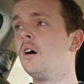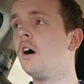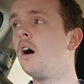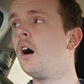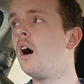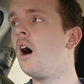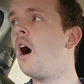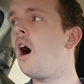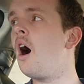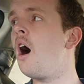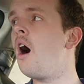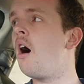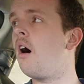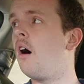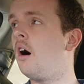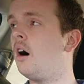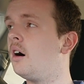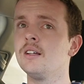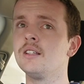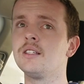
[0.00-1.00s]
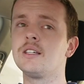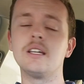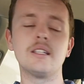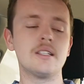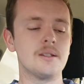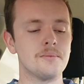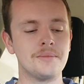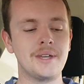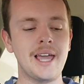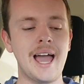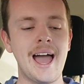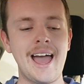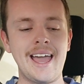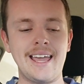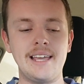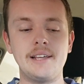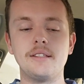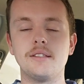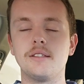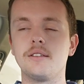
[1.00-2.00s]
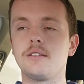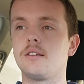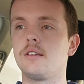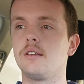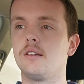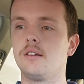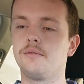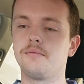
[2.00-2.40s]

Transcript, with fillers: sorry. Oh, let's get some gains.